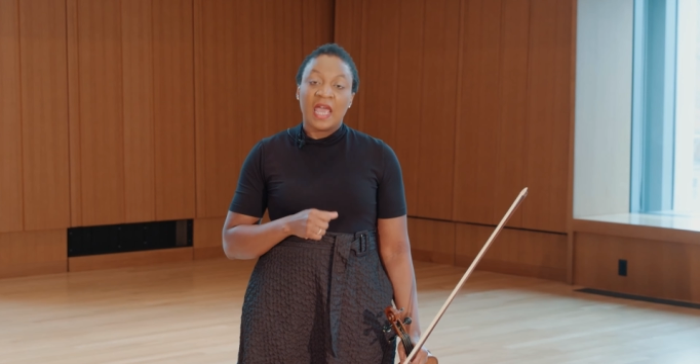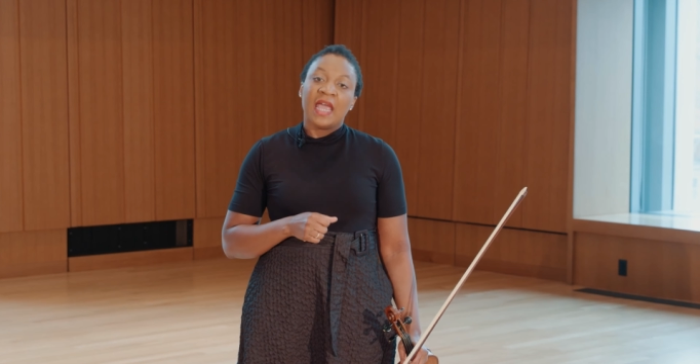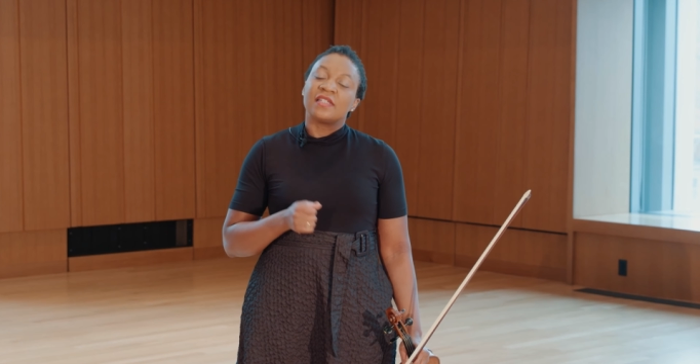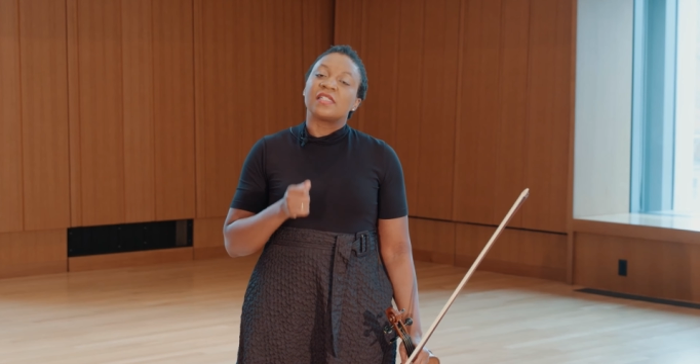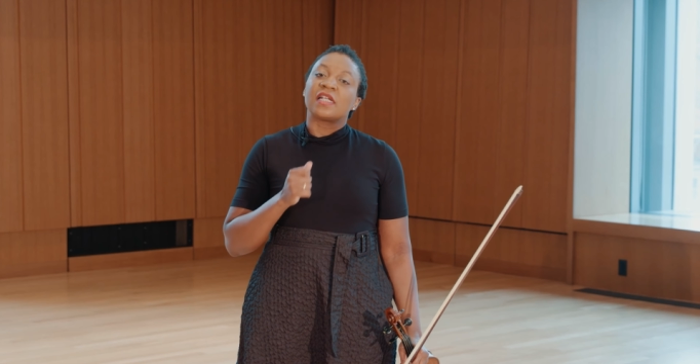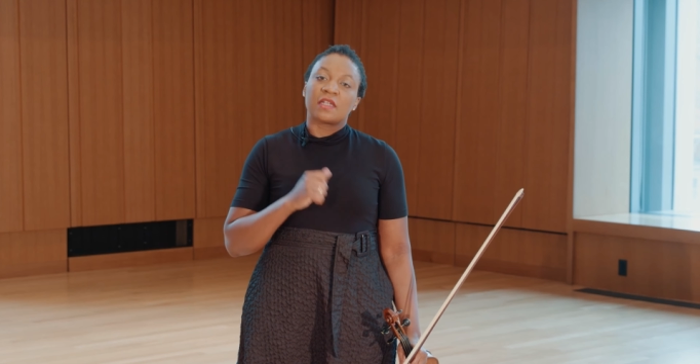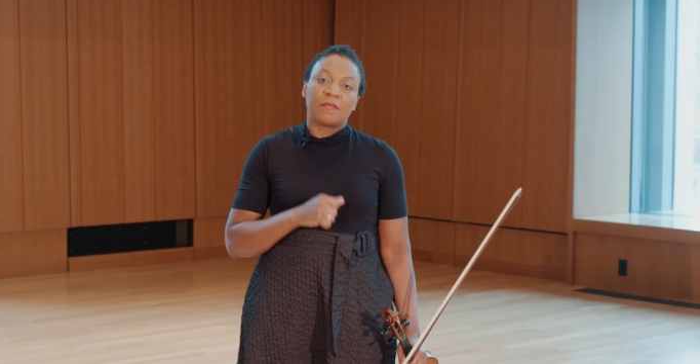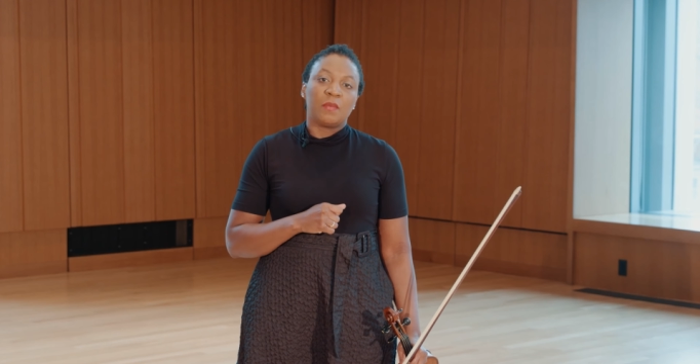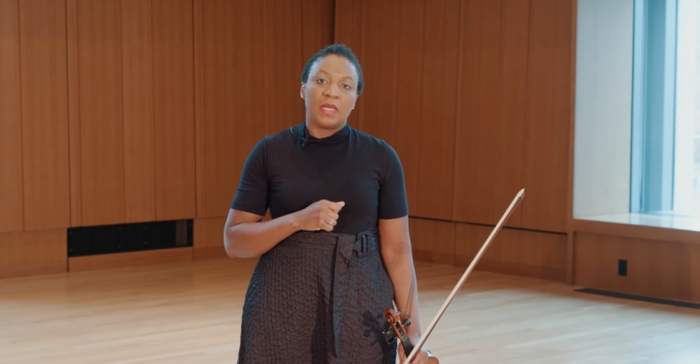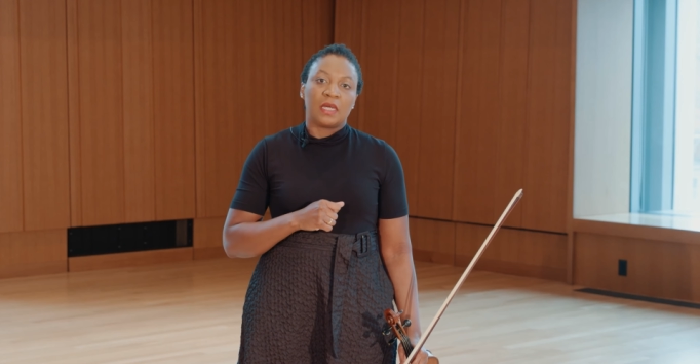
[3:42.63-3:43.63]
It's not
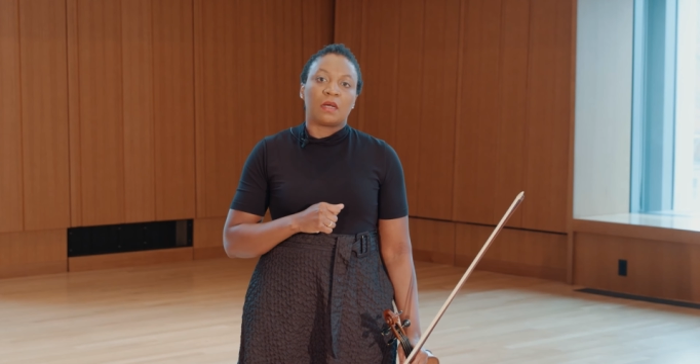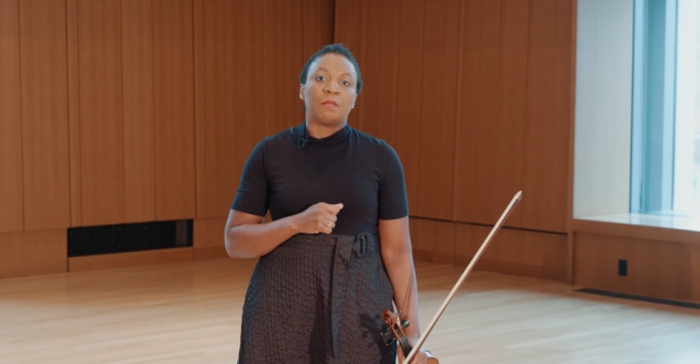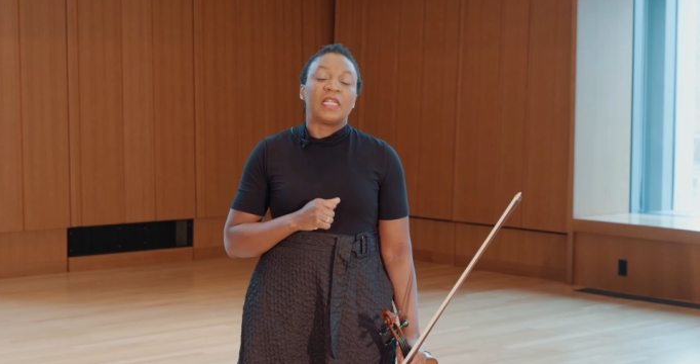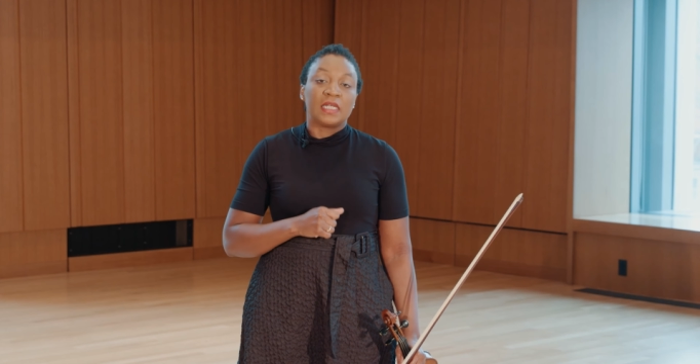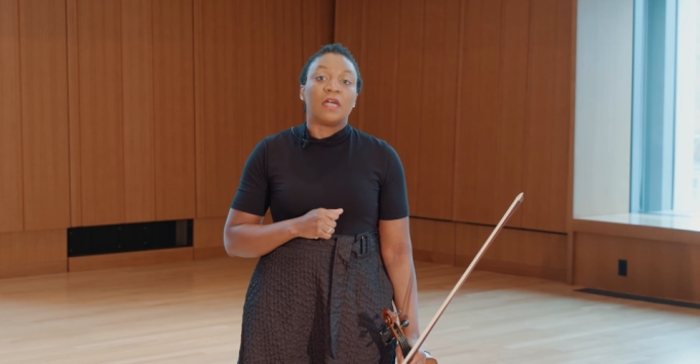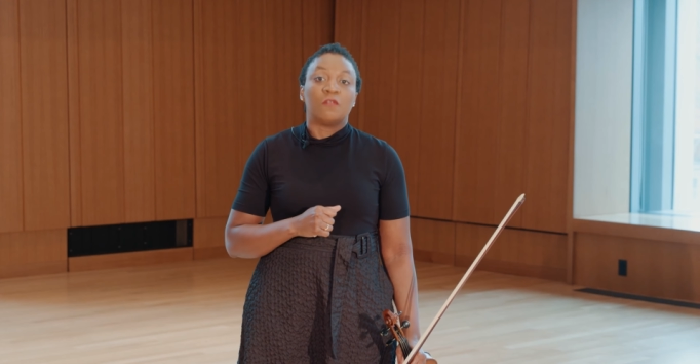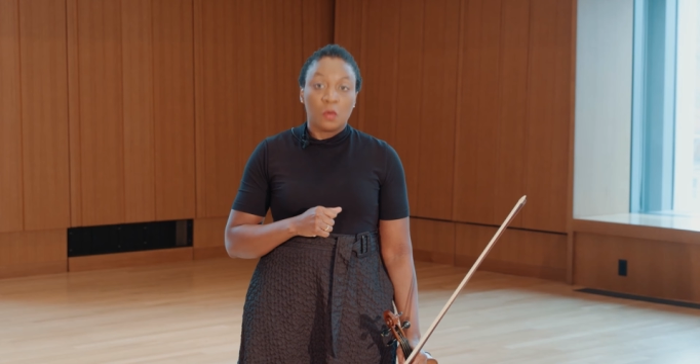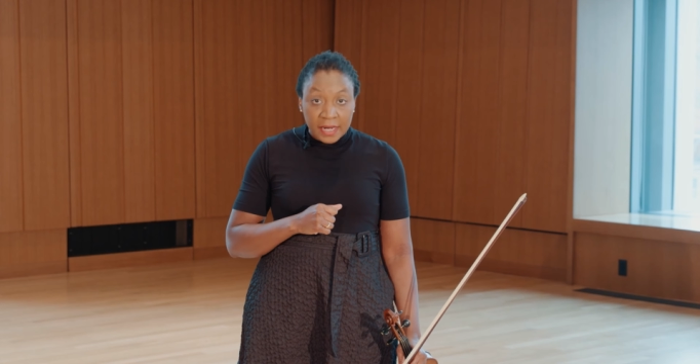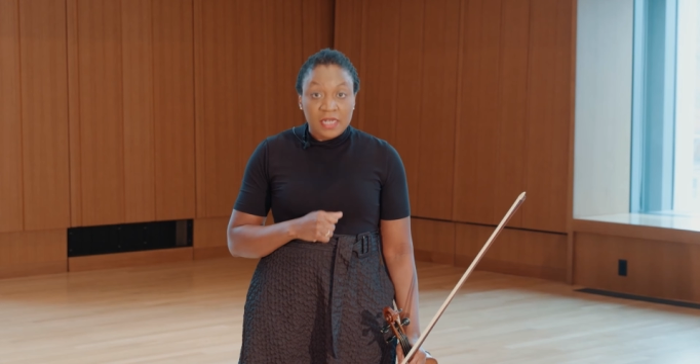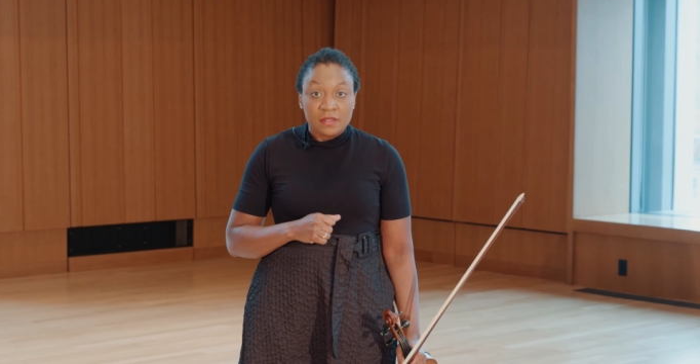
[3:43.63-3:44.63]
something we can completely
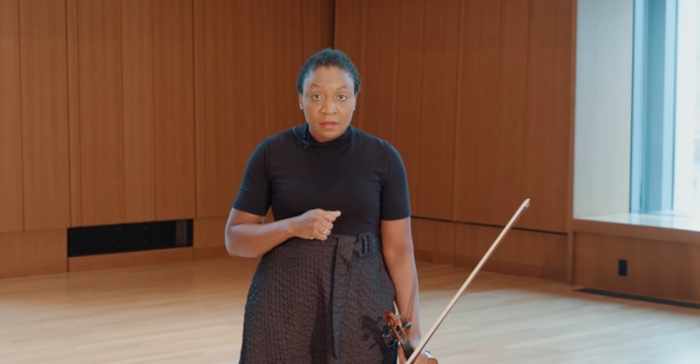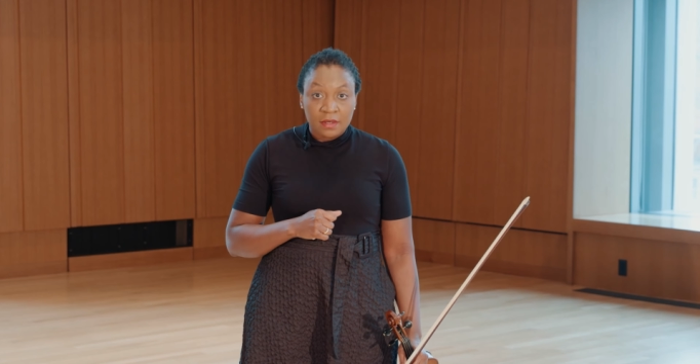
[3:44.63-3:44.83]
avoid